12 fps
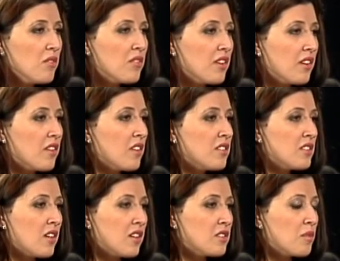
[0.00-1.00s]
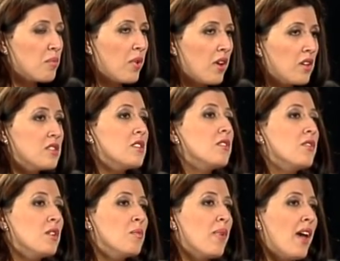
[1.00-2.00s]
think this has a positive
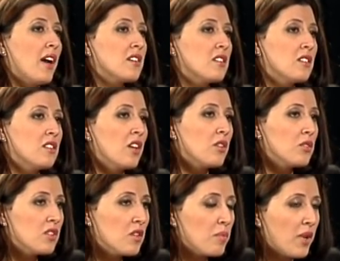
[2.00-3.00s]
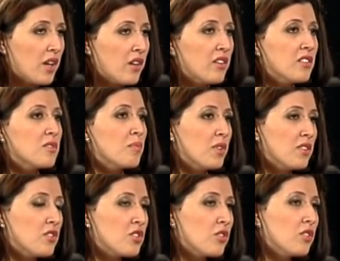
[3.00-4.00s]
impact on not only the parents, but
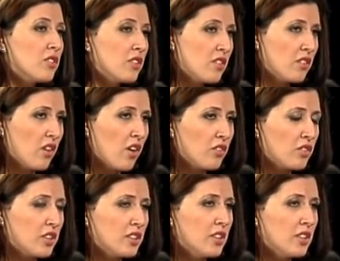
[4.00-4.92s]
the children in the long run?